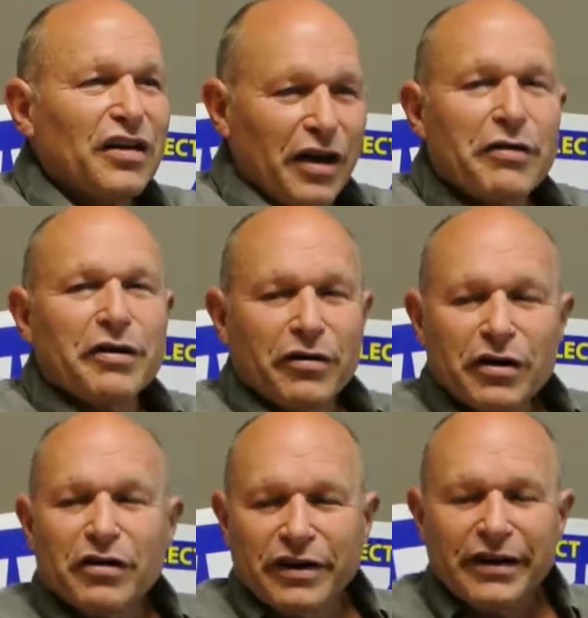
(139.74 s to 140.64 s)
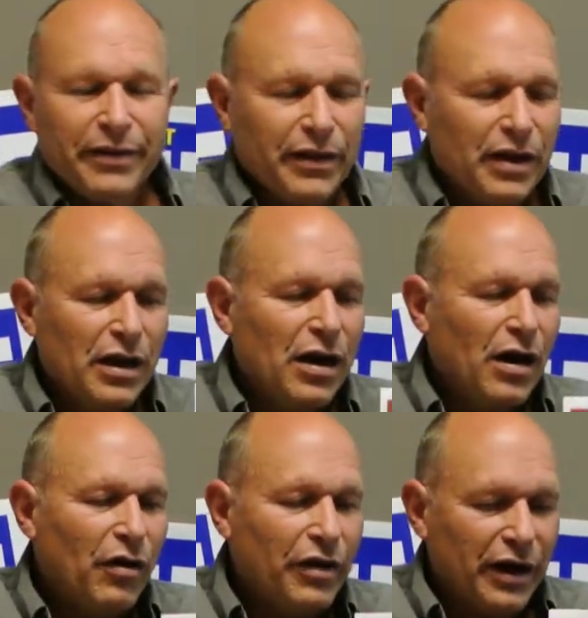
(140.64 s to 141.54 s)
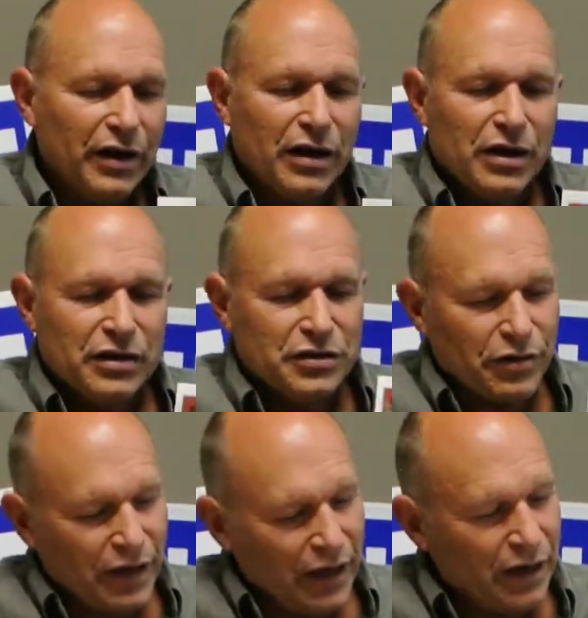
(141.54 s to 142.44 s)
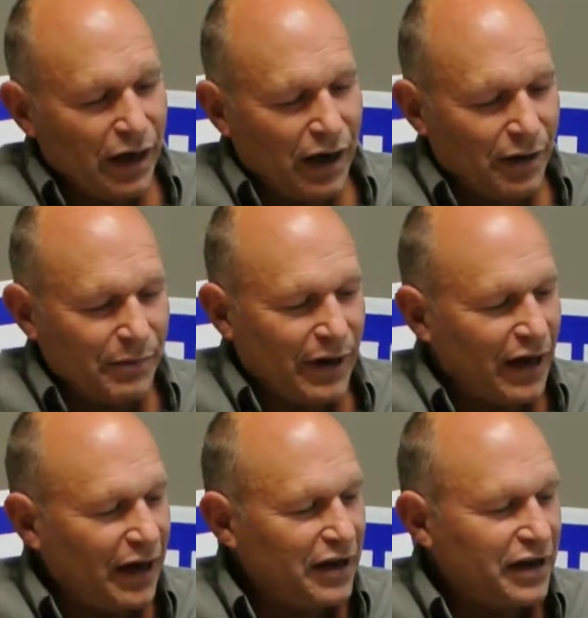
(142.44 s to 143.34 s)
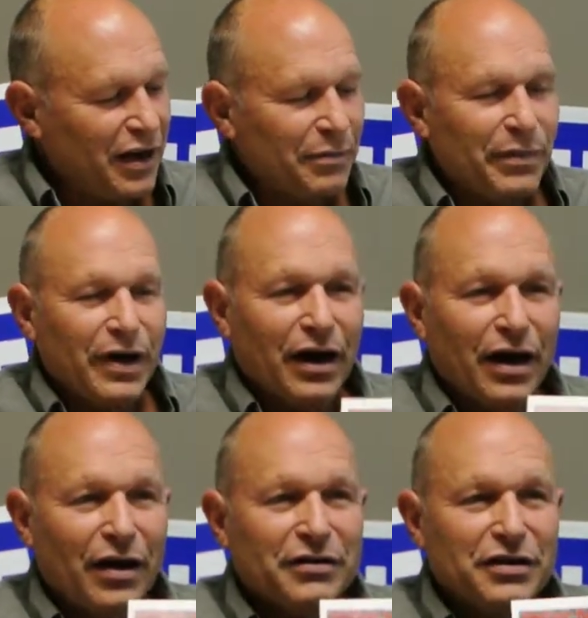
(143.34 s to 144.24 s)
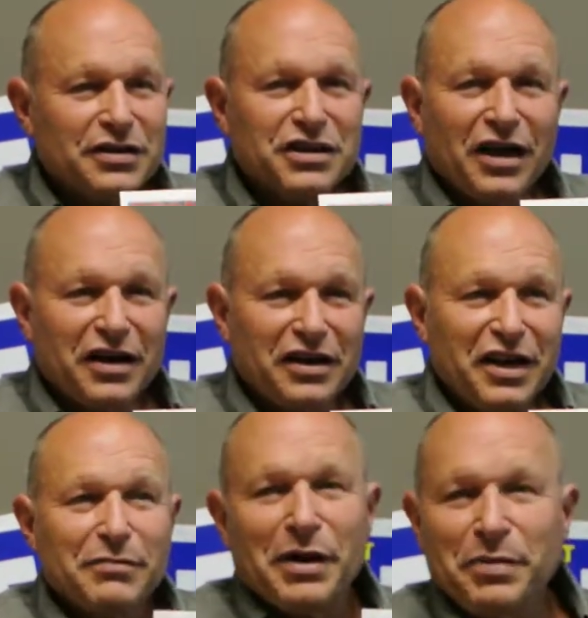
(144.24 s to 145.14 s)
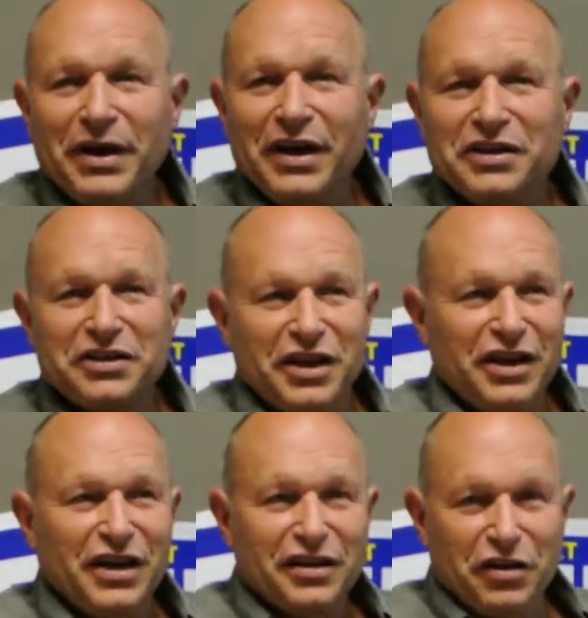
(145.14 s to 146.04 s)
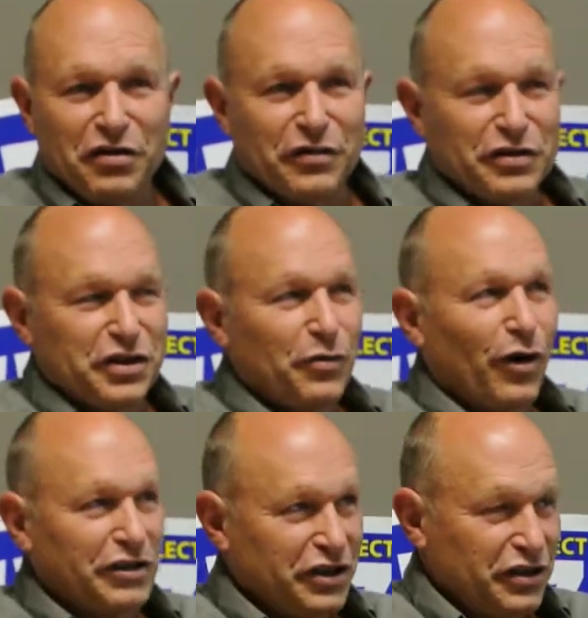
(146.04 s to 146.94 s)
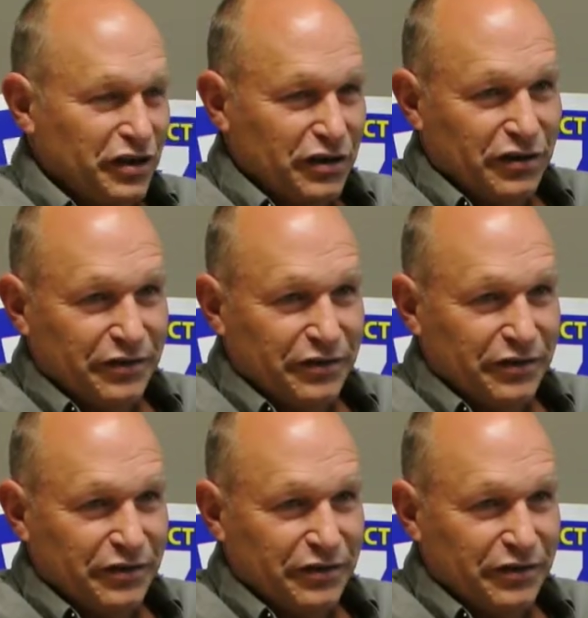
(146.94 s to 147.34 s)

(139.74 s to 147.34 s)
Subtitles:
Oh, they're recording? Okay. Okay. So then I ended up deciding to get my PhD at the University of Washington.